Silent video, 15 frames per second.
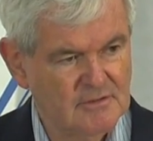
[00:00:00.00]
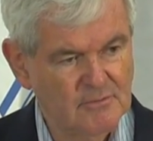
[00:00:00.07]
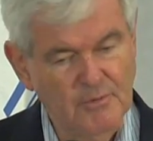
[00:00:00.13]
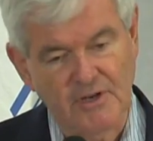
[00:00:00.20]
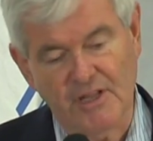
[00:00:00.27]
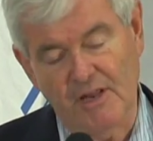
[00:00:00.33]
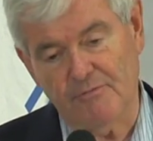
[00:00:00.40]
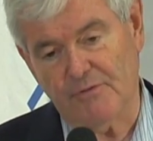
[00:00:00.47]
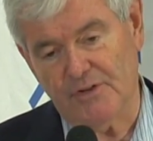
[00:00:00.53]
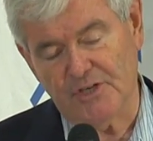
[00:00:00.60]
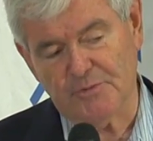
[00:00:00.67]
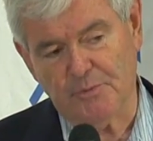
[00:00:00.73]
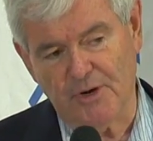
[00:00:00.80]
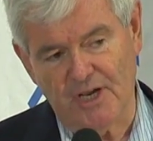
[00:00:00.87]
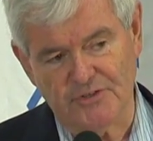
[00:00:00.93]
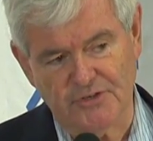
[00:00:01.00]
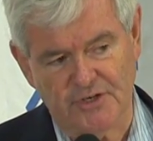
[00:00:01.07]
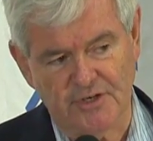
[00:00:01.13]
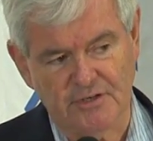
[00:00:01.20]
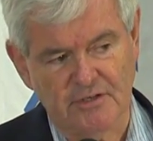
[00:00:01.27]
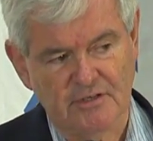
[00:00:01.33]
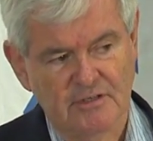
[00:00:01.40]
But then for this
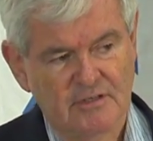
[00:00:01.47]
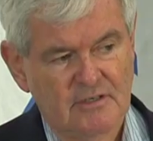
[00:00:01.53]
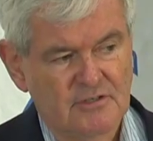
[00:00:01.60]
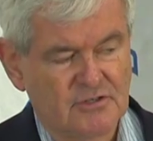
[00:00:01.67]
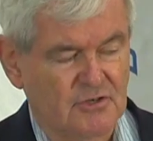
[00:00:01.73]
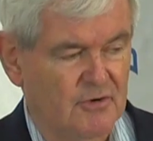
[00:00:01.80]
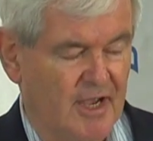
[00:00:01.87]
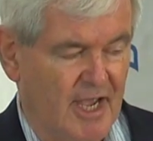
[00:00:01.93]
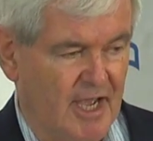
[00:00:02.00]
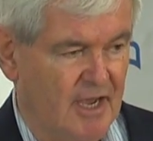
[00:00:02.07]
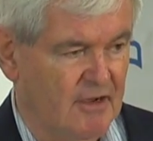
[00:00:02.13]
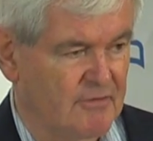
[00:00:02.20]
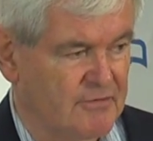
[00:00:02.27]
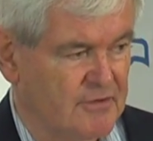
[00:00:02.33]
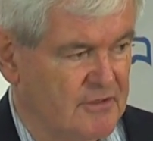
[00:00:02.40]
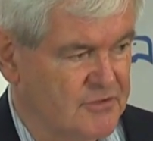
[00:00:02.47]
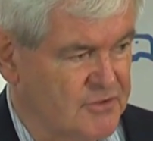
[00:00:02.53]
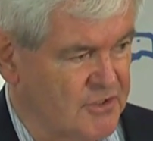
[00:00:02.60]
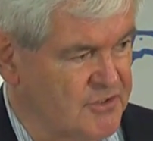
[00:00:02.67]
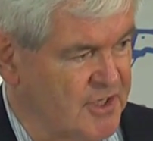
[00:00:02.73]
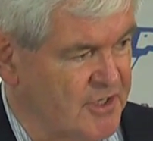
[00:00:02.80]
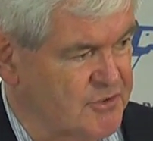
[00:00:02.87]
president to have
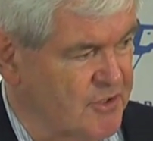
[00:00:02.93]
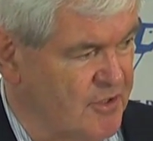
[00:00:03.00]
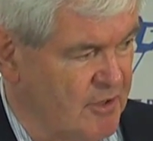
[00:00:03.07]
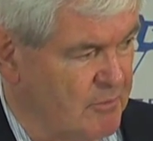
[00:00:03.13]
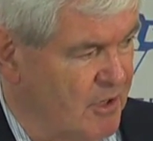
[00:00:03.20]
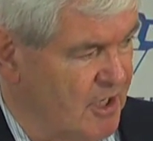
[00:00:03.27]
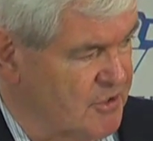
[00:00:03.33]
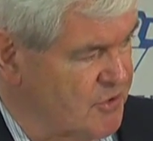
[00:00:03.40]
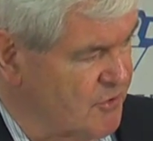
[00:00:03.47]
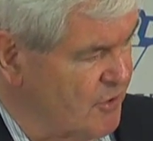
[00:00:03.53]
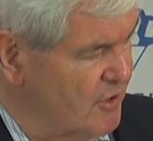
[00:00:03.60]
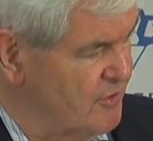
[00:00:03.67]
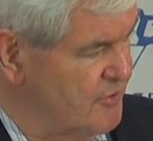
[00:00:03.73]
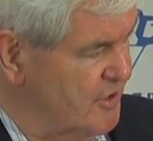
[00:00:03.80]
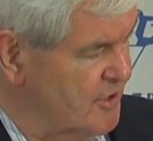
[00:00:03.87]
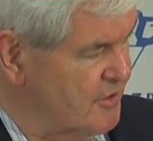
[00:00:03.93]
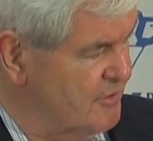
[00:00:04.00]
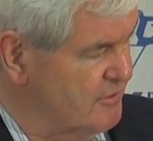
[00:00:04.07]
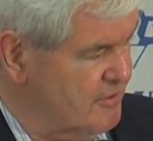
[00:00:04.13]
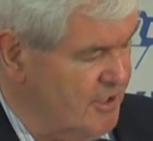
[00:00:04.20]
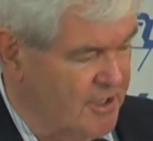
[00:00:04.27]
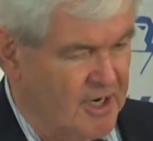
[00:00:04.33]
suggested on March 3rd
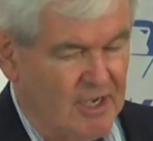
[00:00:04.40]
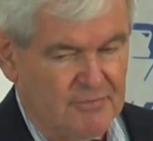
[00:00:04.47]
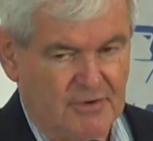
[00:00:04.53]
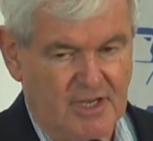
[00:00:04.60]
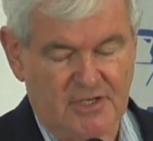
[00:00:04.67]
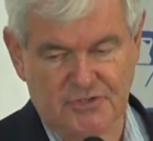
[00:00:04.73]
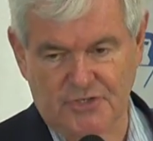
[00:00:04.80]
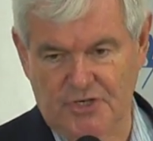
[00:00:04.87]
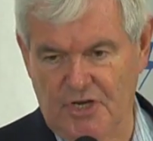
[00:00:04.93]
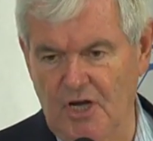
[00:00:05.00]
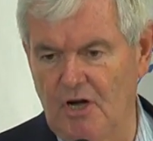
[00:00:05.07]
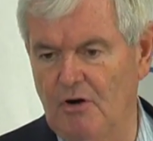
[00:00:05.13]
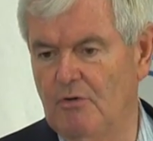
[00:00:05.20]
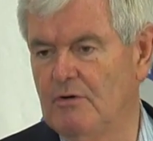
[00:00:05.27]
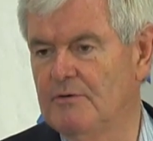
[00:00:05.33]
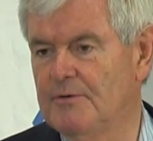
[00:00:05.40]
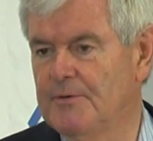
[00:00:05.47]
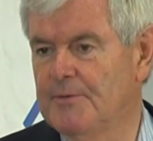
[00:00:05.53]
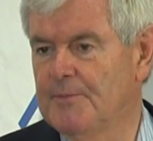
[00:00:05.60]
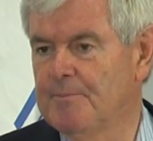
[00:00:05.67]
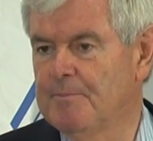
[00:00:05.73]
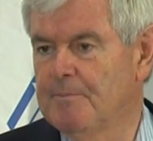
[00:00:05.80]
that Gaddafi has to go
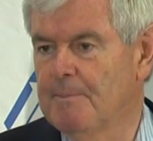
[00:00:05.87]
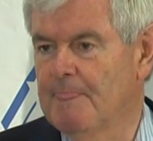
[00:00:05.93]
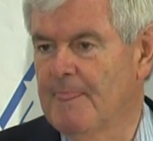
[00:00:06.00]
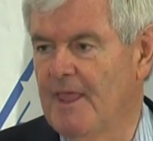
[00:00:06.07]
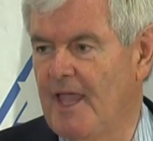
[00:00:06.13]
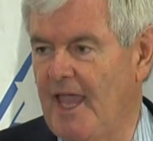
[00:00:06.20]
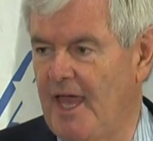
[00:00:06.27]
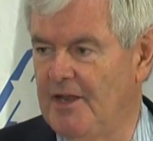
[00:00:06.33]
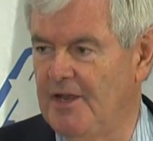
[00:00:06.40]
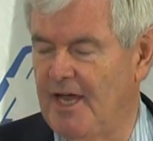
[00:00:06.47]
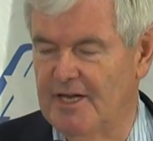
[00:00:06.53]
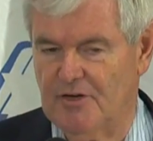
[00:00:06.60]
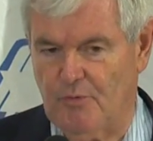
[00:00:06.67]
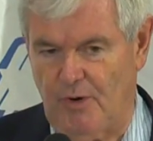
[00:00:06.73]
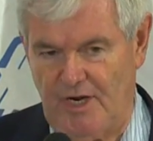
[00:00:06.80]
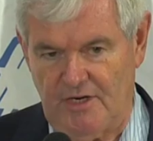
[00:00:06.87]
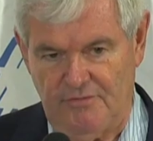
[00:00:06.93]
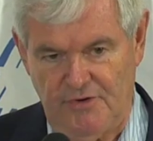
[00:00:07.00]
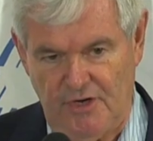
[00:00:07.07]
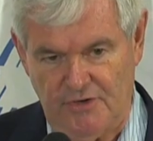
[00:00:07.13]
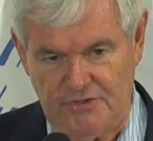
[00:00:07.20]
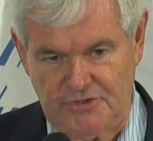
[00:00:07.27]
and not quite have
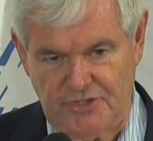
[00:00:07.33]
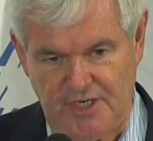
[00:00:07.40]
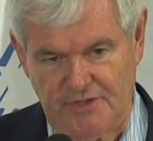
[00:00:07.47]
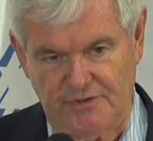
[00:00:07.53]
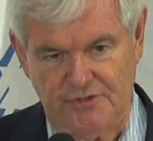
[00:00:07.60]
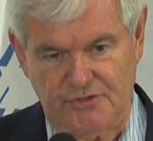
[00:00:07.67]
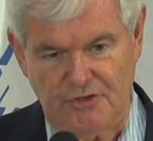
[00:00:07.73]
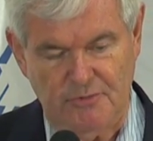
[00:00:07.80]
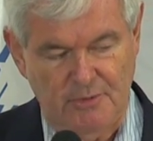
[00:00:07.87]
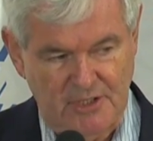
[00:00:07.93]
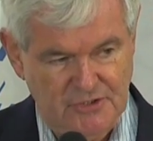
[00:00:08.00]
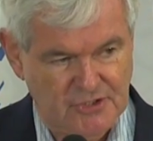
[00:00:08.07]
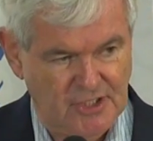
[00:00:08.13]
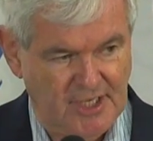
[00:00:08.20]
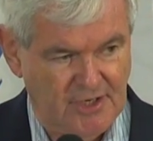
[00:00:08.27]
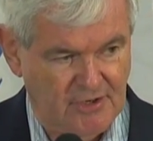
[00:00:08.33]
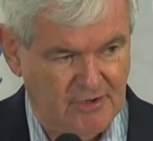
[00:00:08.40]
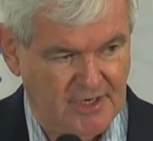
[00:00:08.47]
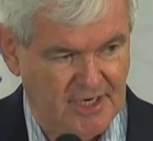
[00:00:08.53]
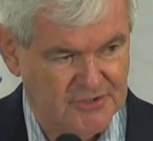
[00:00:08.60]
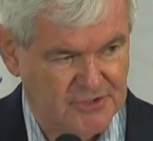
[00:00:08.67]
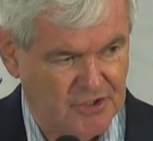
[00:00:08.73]
noticed yet that 2 months later
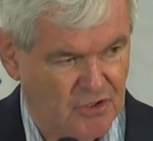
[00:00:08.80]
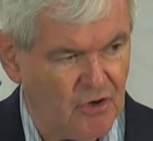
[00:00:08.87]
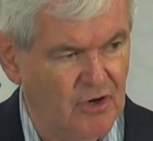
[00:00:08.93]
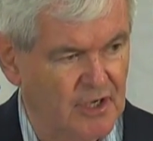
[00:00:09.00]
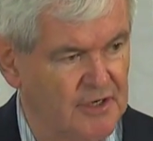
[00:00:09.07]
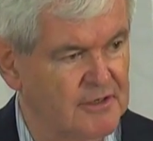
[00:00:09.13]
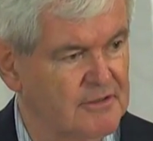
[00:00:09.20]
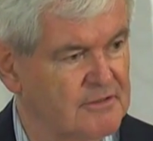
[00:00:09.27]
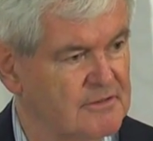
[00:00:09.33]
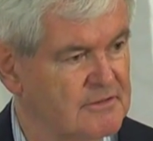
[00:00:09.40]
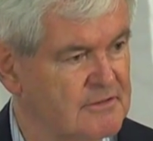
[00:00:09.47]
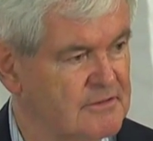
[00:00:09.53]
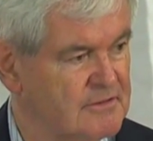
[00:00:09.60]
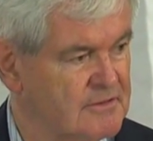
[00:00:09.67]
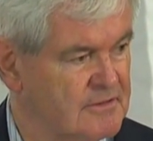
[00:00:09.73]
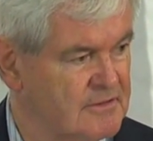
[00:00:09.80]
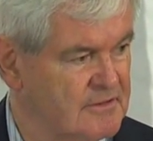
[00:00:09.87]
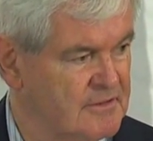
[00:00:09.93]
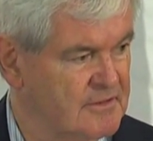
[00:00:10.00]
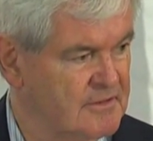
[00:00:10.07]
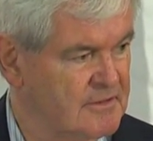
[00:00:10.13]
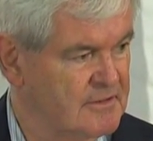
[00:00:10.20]
he hasn't gone
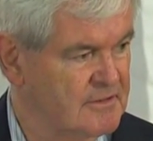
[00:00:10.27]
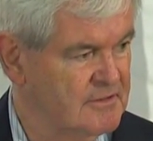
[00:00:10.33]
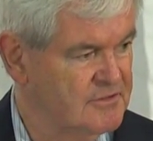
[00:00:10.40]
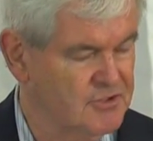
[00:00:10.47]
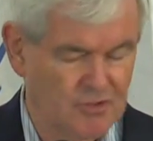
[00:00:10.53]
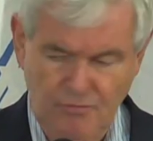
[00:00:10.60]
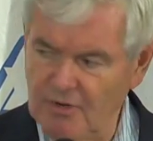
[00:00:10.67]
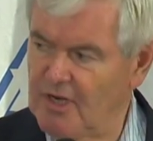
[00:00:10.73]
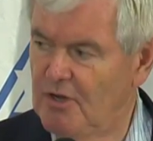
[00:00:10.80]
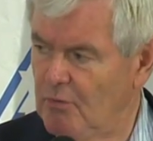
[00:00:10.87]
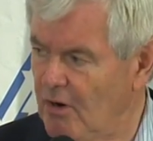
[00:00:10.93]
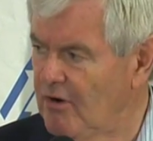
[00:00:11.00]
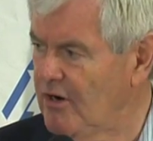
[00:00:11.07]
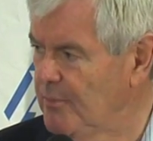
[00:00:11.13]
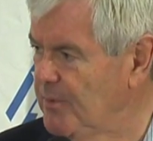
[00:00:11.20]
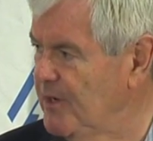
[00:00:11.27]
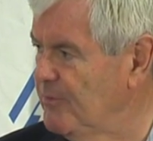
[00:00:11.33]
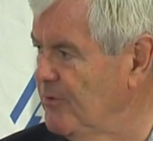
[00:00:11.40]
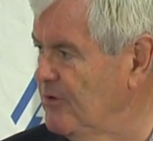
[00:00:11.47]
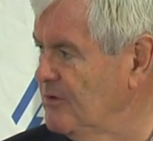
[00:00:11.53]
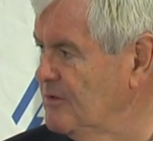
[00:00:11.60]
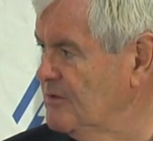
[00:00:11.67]
should really worry
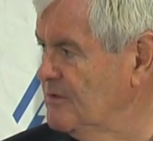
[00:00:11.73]
people.